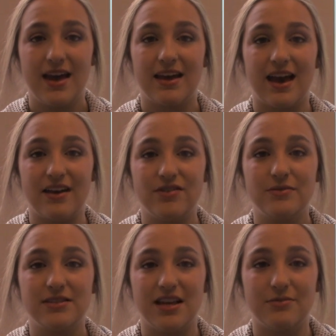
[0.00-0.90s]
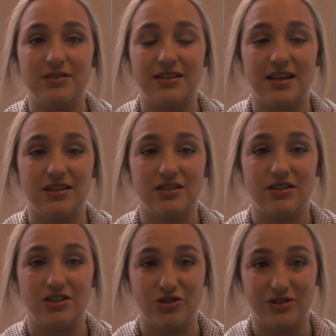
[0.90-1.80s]
Gavi was able
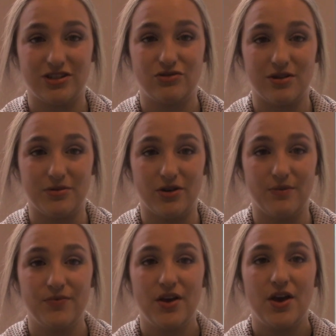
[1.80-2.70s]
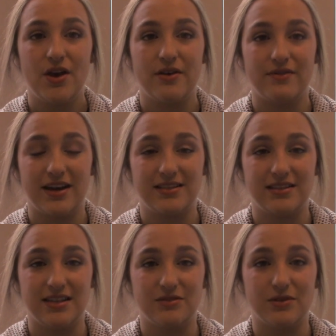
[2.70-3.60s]
to distribute
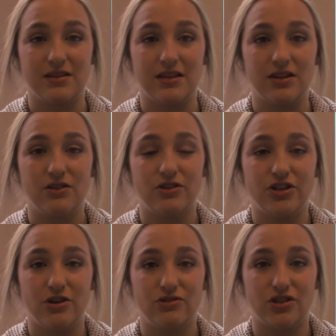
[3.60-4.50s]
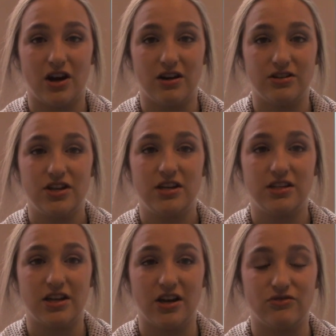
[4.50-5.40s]
vaccines with little or no charge
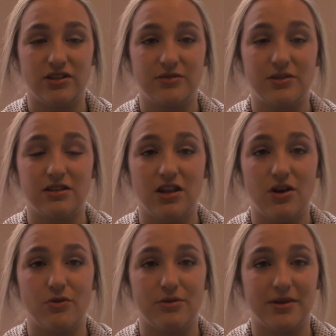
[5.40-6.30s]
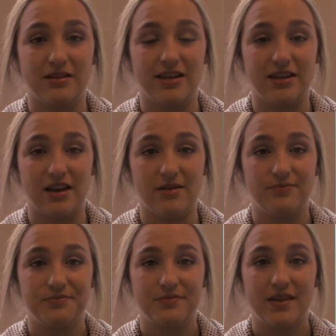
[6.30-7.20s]
to countries with low or middle
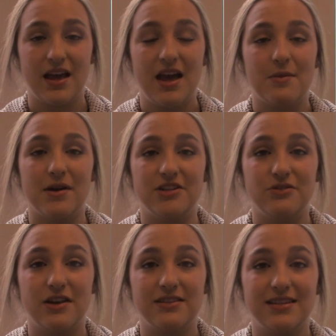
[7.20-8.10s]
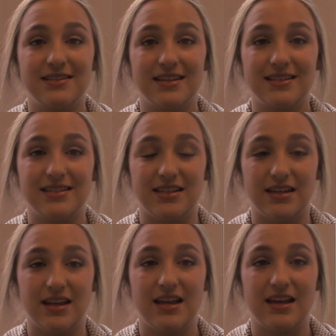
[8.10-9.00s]
income. By
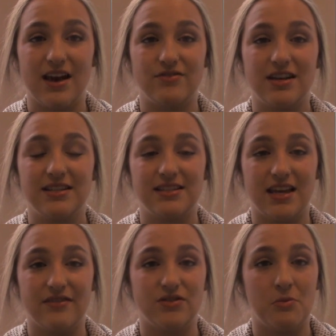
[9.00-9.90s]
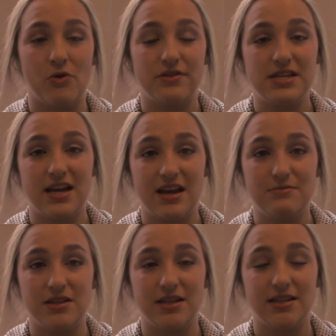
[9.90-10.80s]
2016, Gavi had saved more than 9
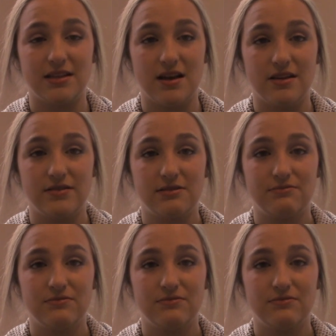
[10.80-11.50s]
million lives.